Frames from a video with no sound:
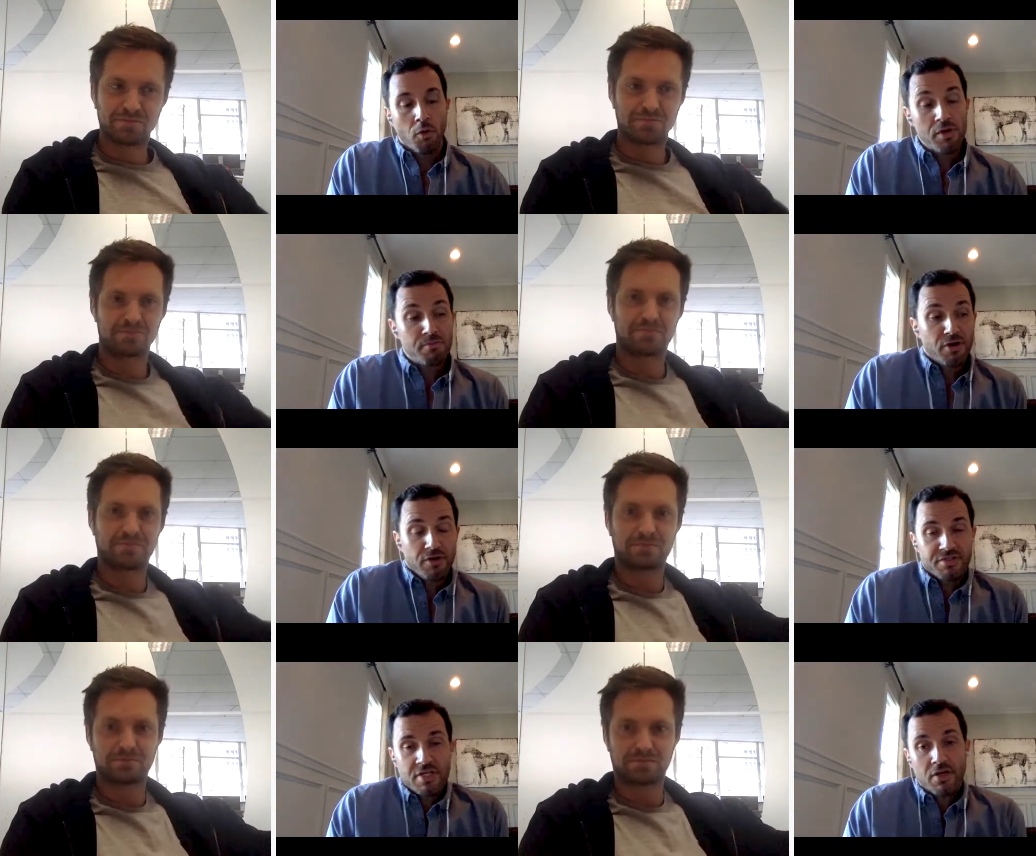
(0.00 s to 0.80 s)
Speaker 1: Well, we
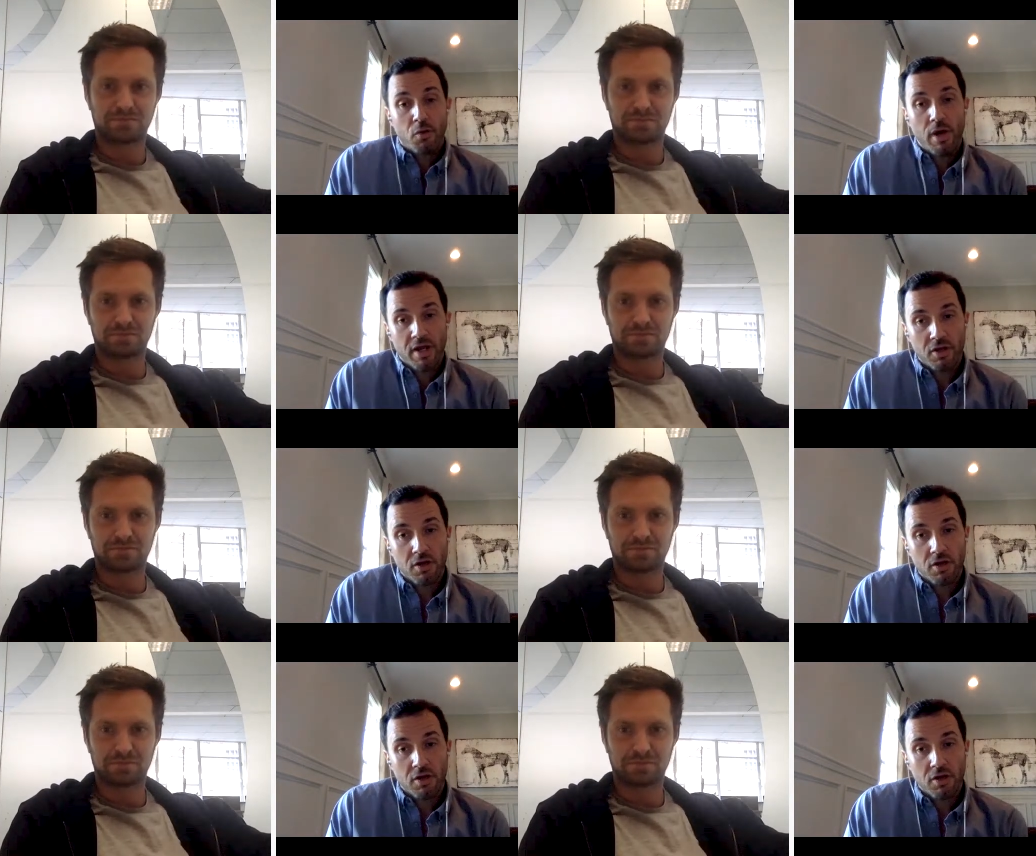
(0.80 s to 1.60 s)
built quite a
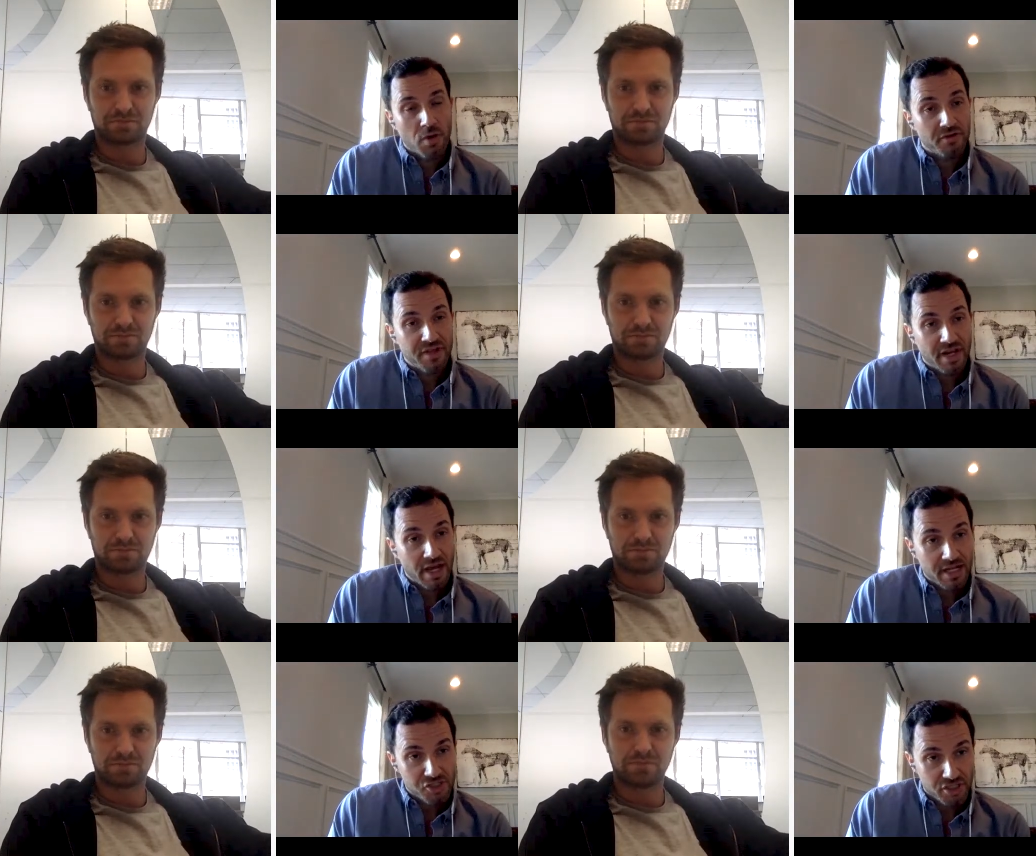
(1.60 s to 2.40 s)
culture around data
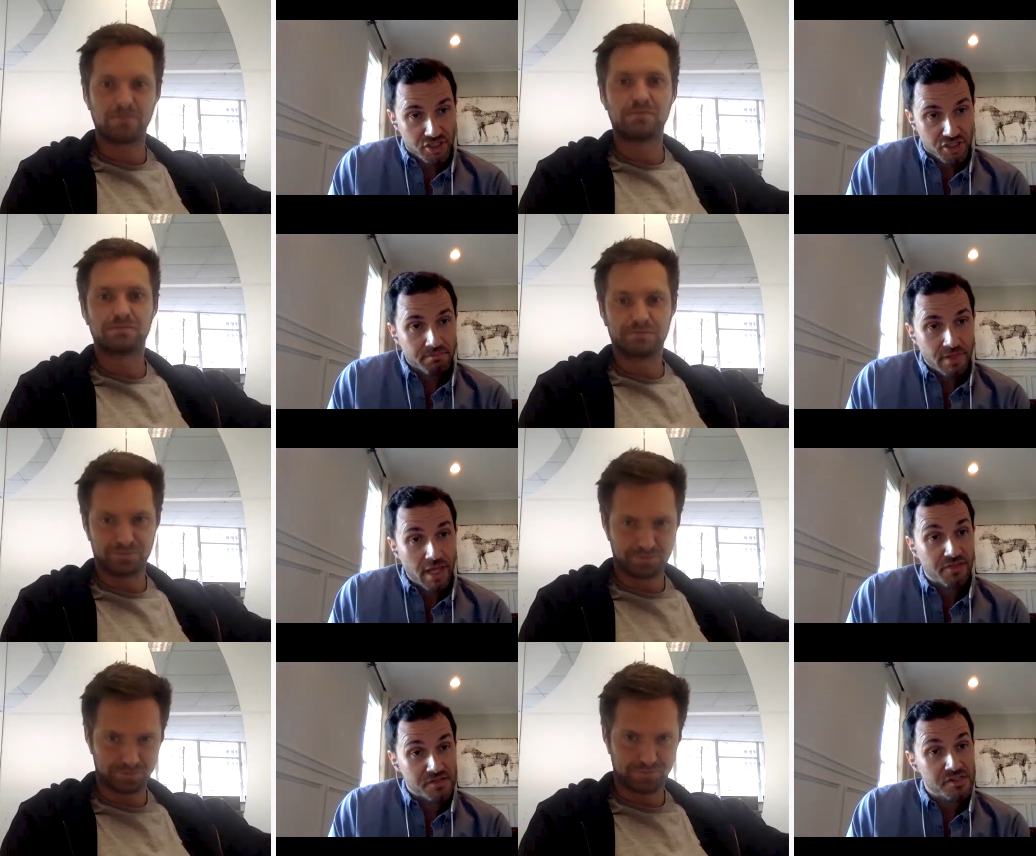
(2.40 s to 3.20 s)
hygiene
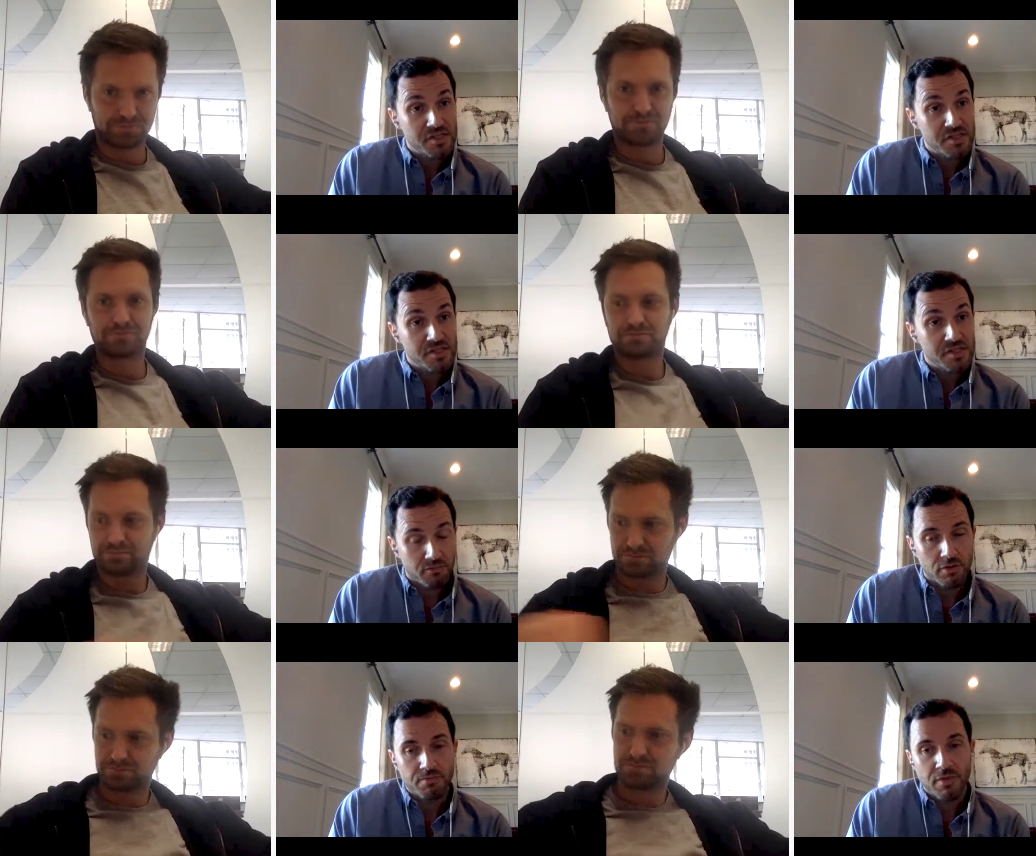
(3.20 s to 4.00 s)
at the sales
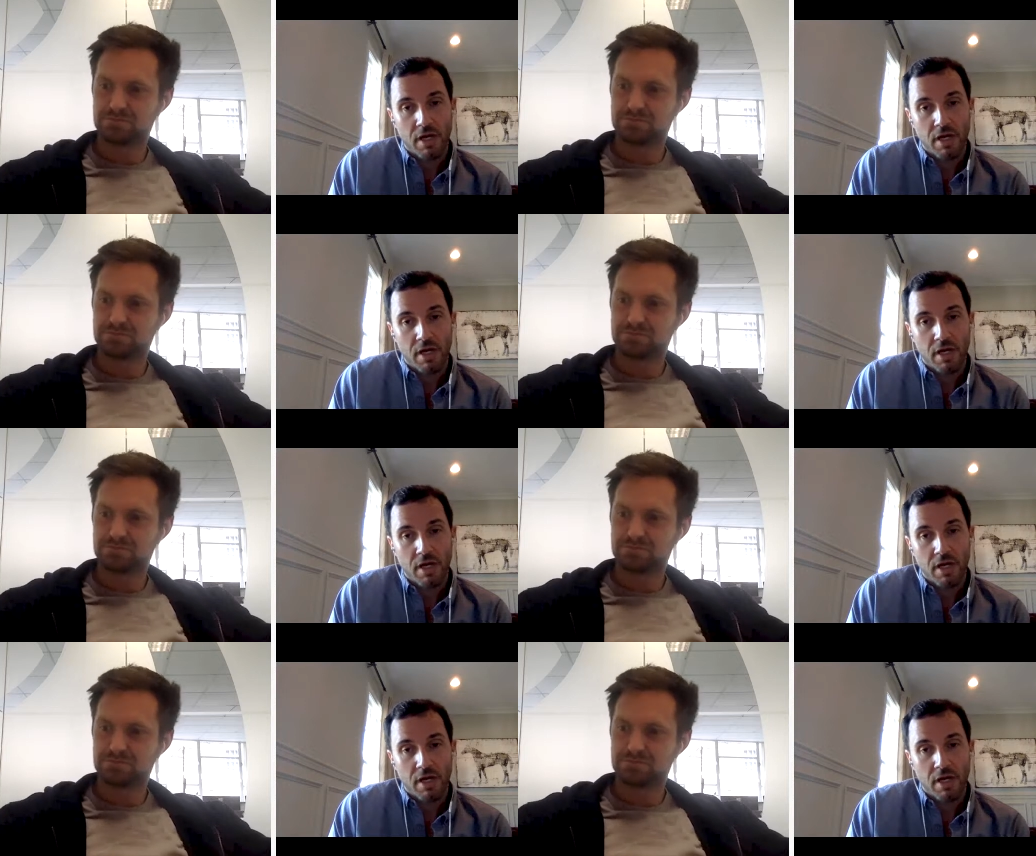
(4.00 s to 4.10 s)
level.